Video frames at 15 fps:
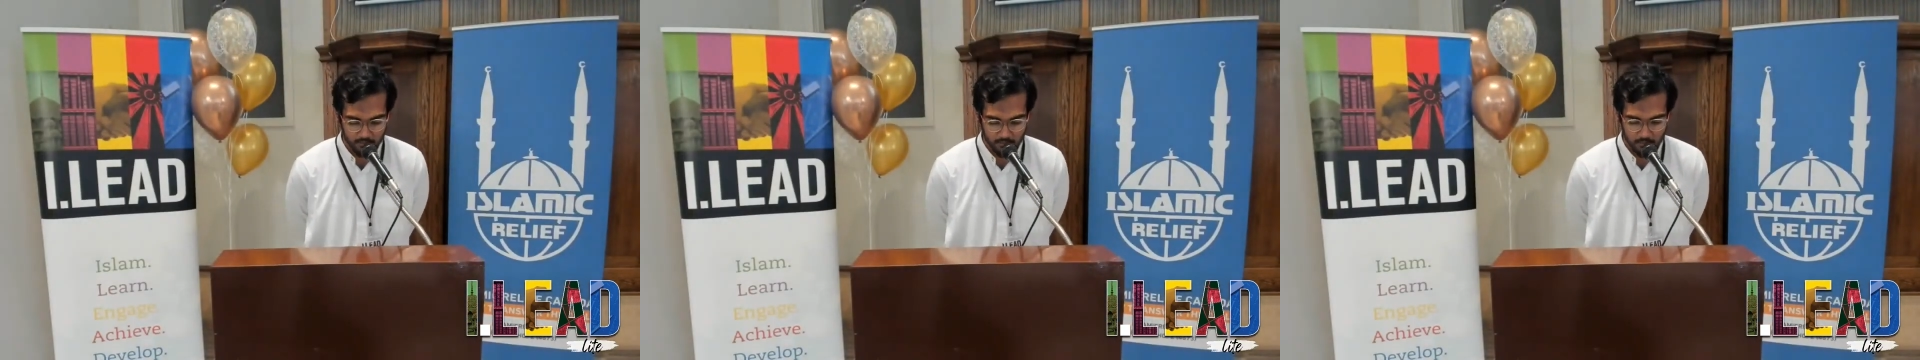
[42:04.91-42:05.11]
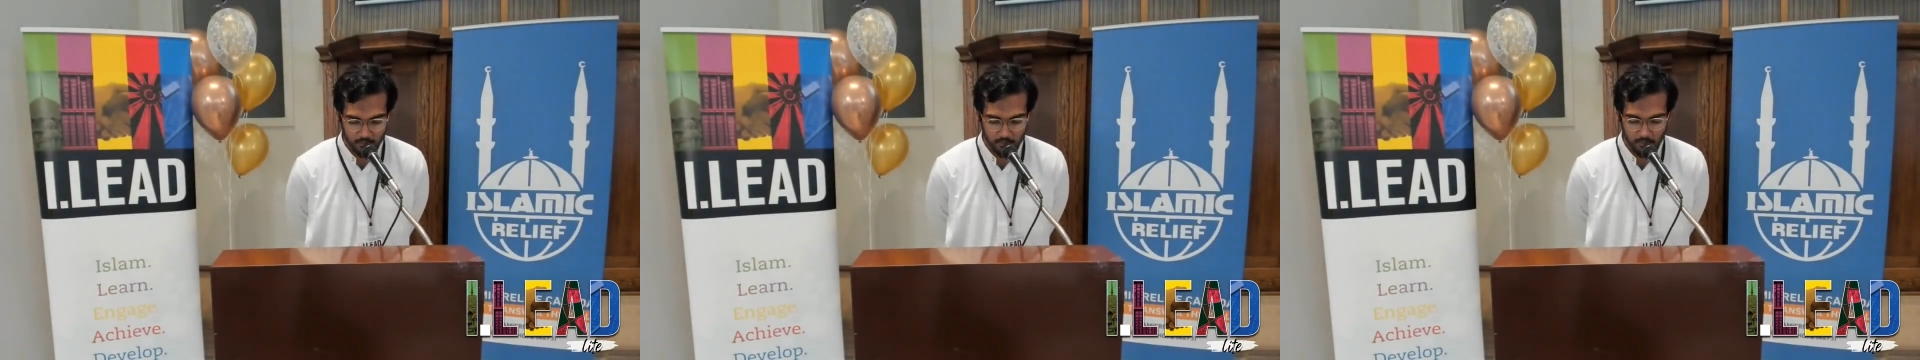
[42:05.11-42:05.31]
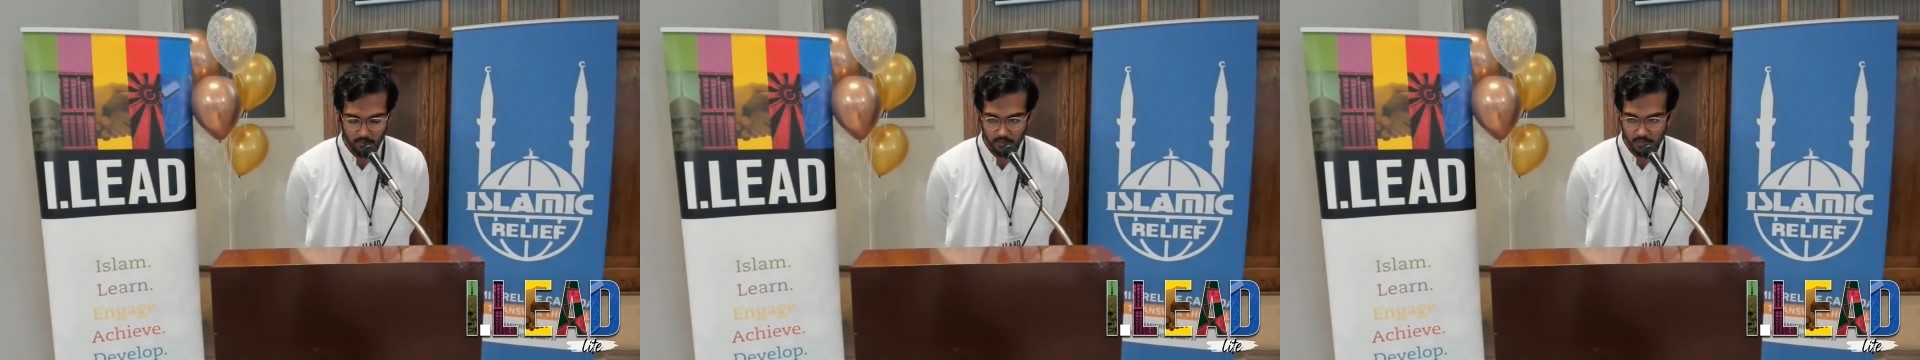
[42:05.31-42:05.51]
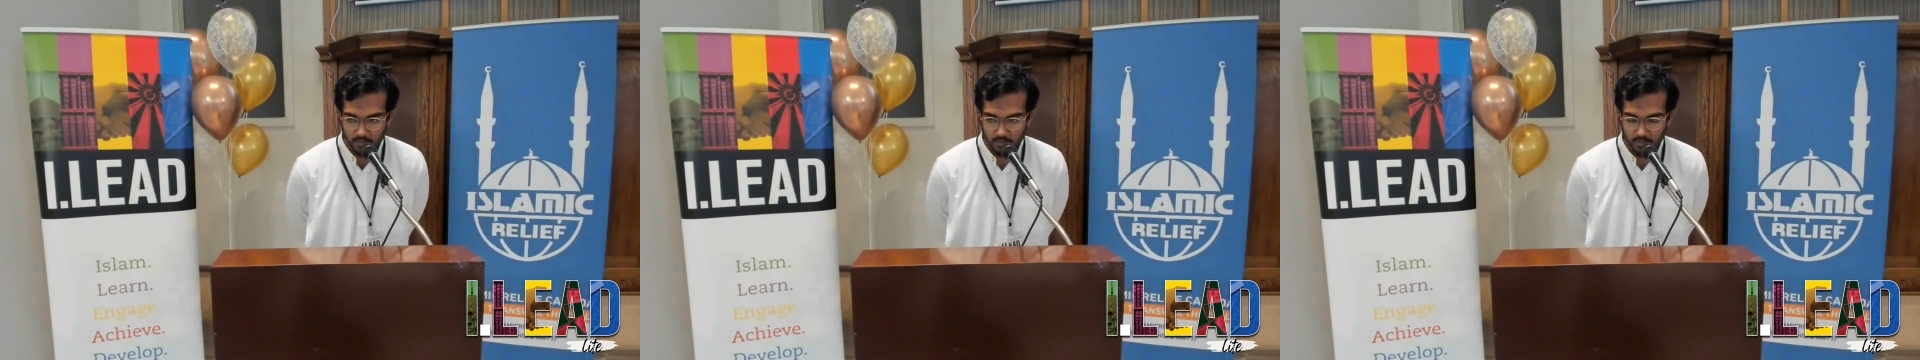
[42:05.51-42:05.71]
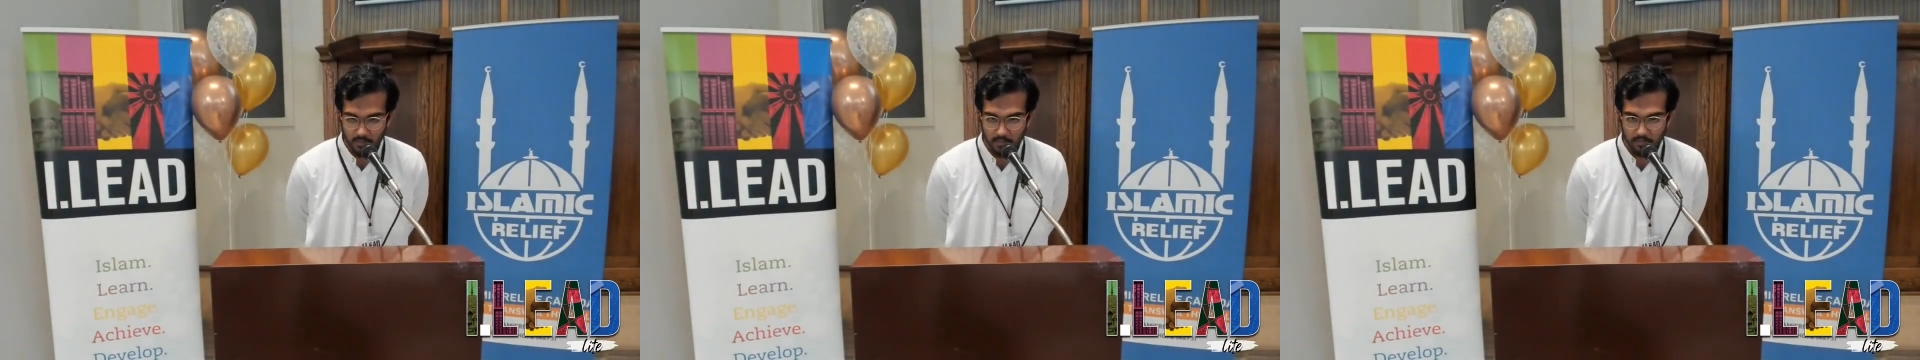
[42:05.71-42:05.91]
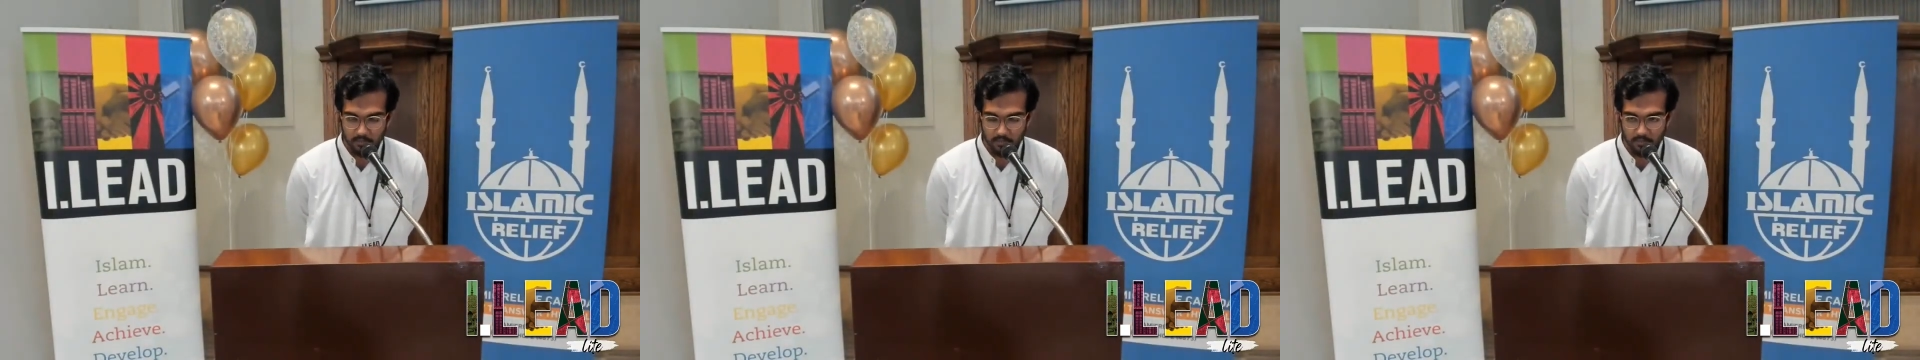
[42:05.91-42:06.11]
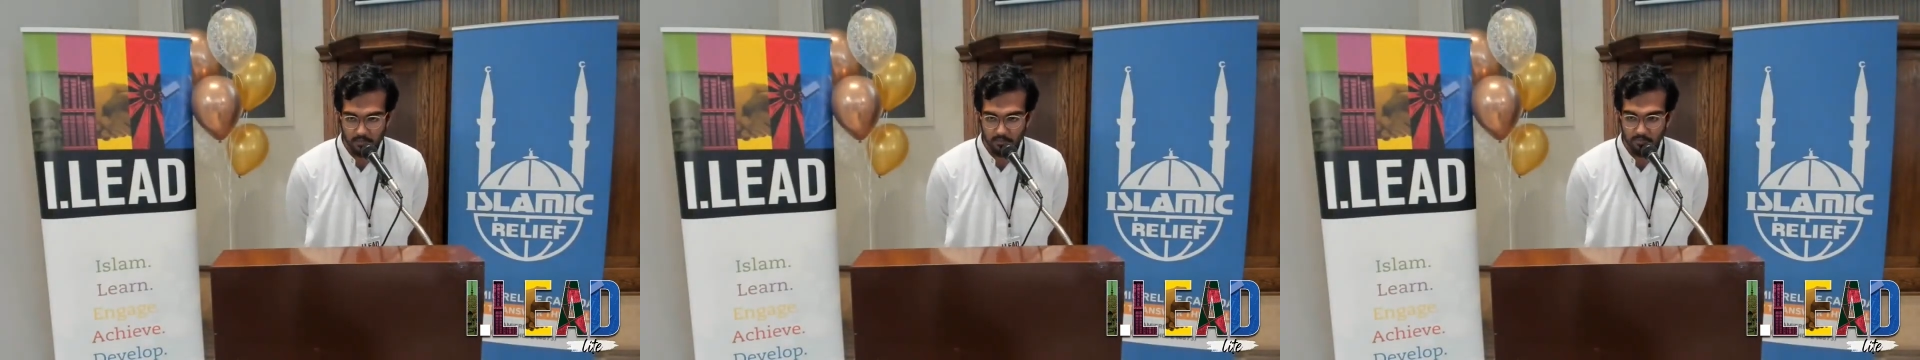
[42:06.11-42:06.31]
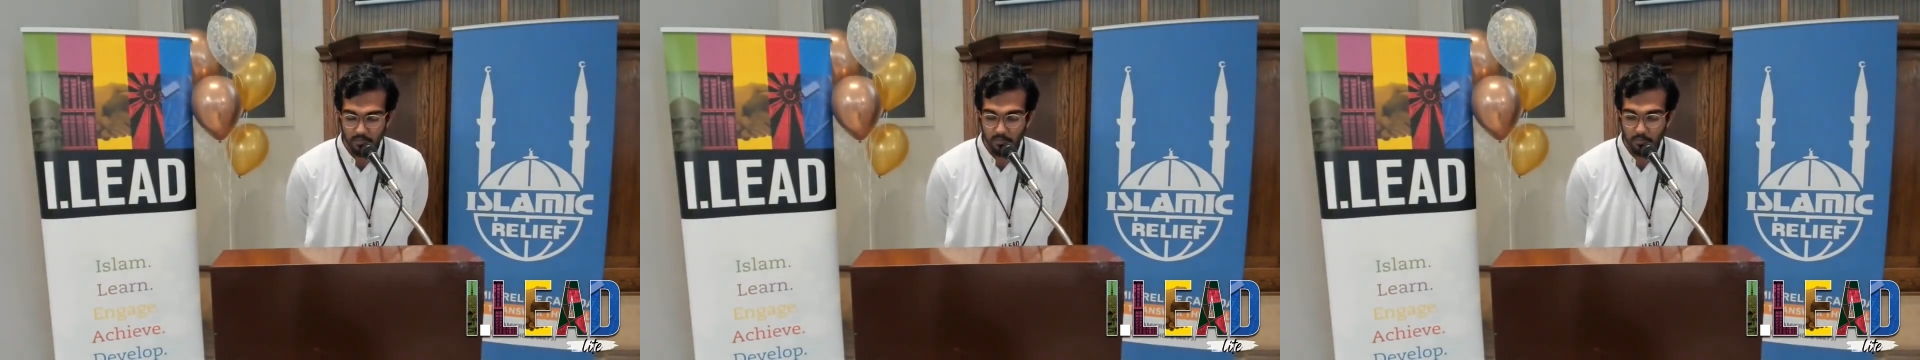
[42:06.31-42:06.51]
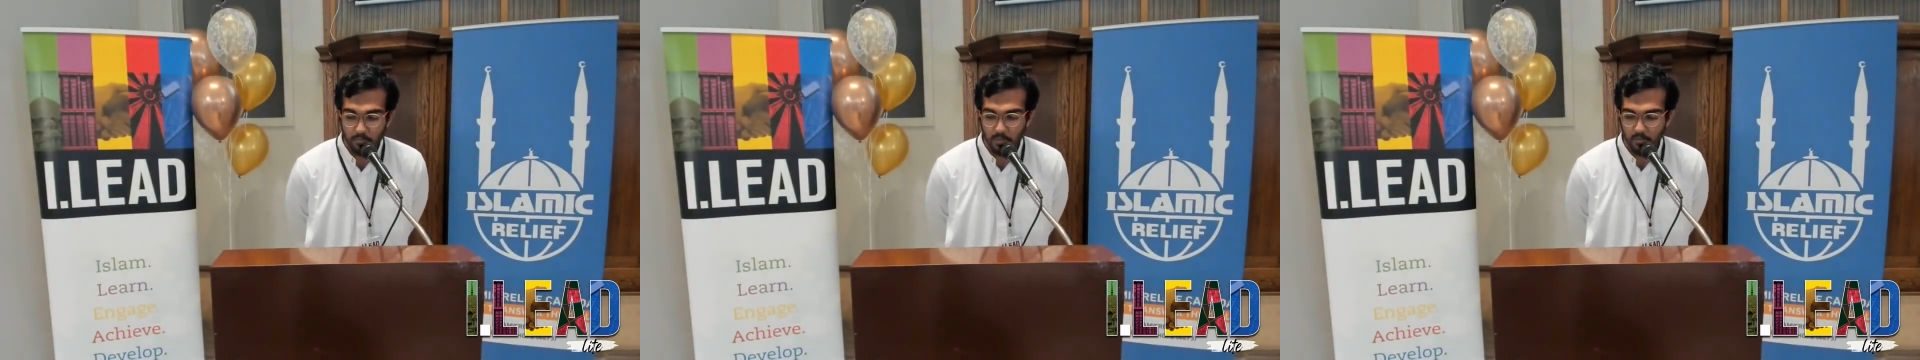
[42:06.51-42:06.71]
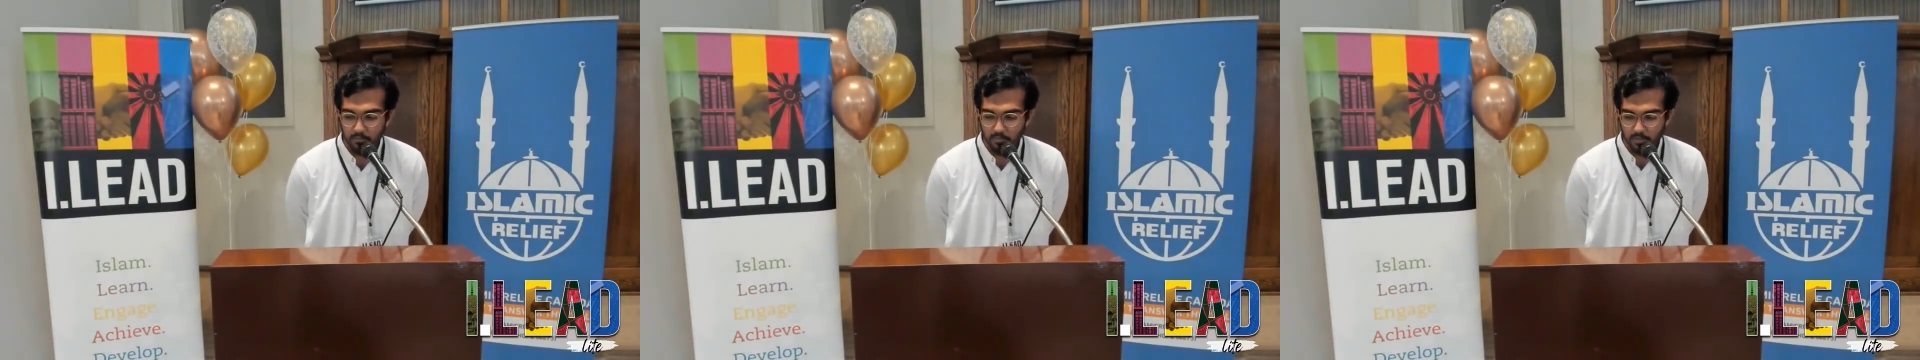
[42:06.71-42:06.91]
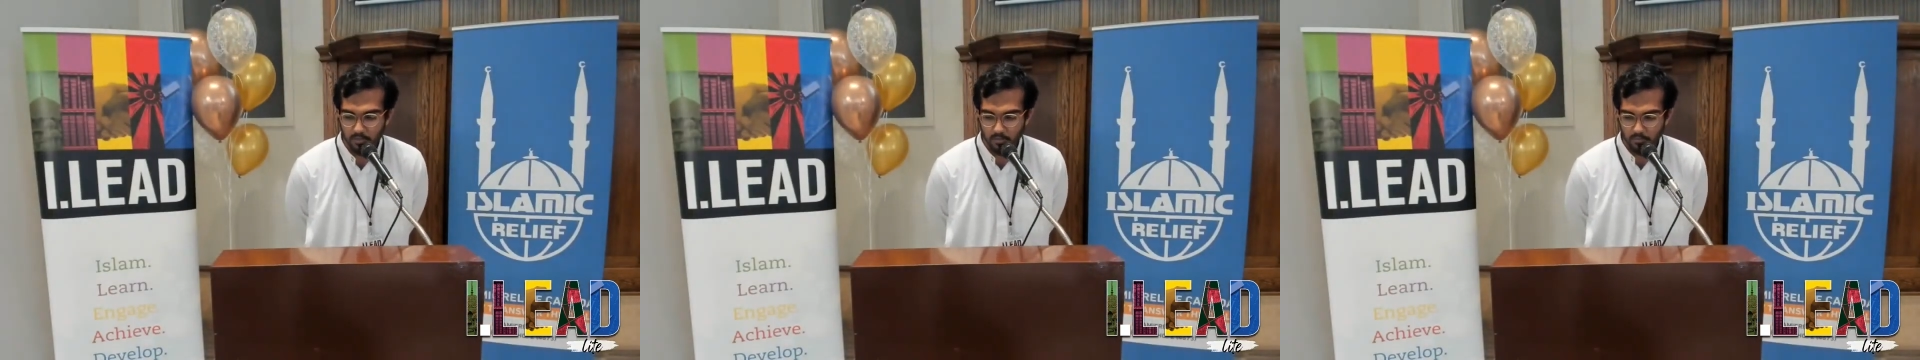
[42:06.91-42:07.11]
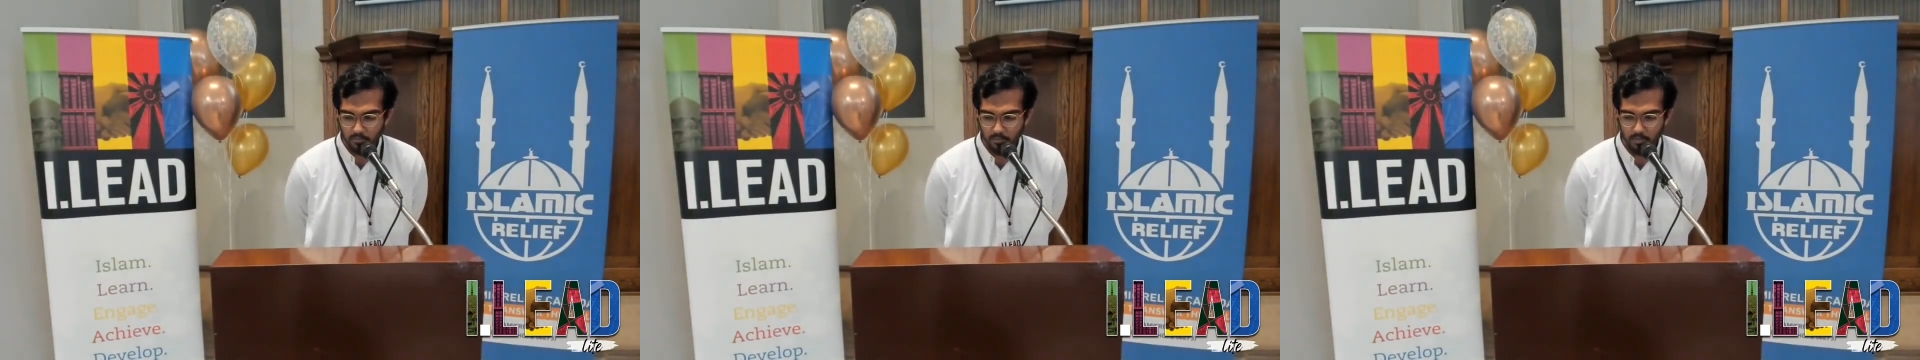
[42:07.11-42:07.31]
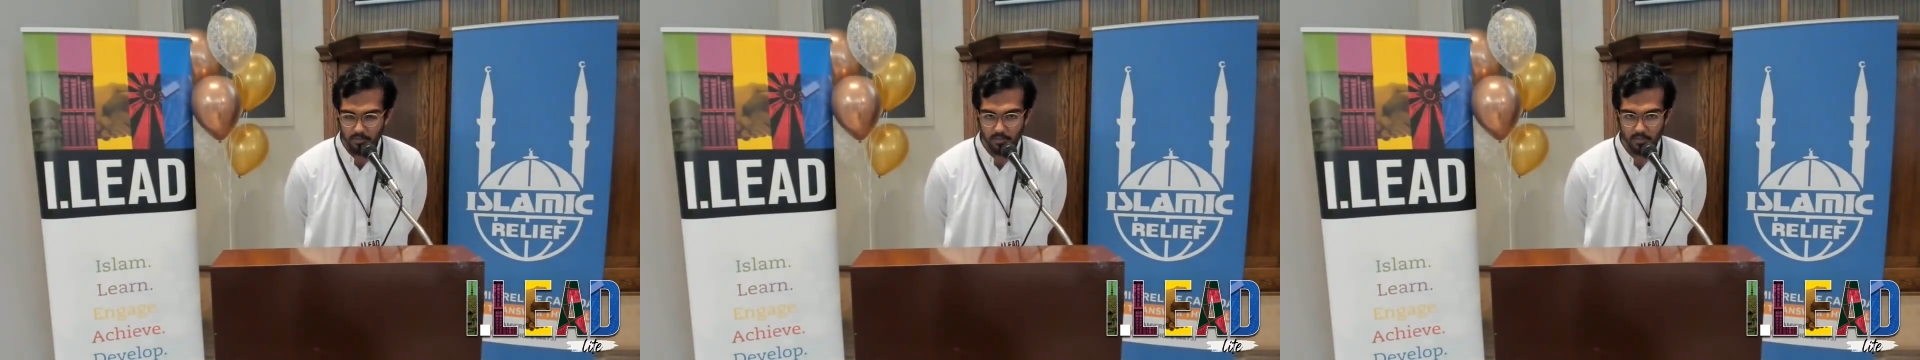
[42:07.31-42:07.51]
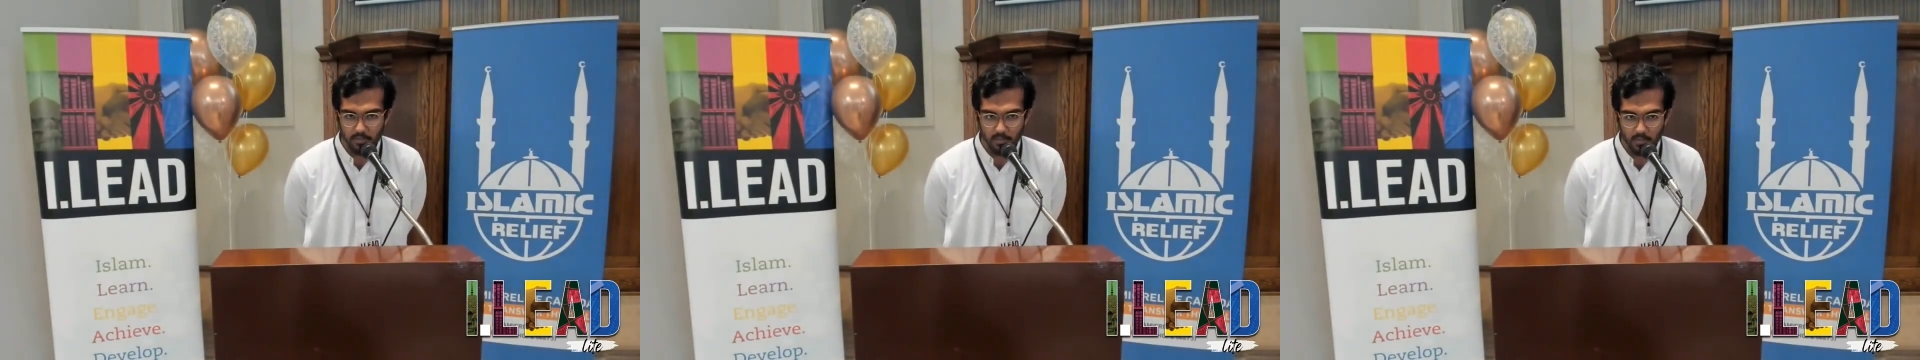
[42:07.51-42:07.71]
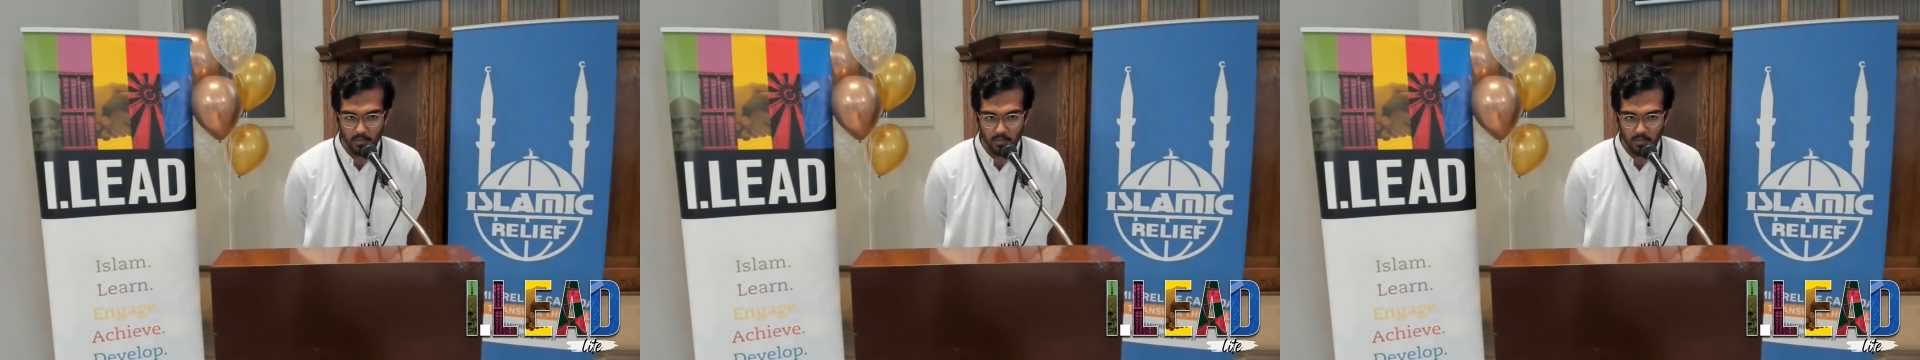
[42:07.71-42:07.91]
Those answers are very beneficial for us.